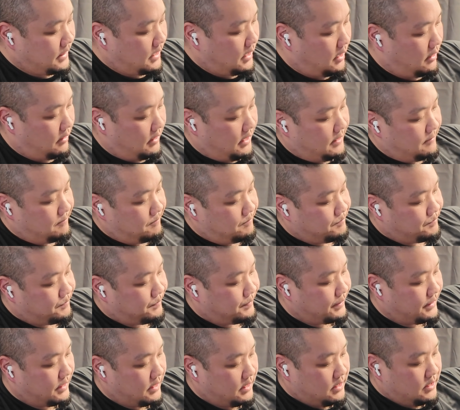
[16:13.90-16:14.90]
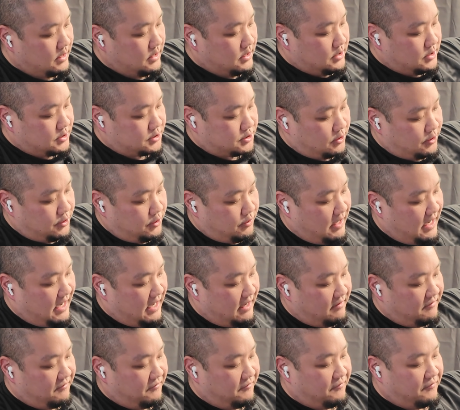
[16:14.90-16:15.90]
All right, so you
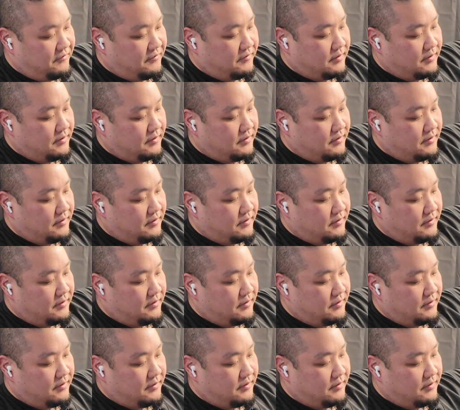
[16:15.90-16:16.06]
have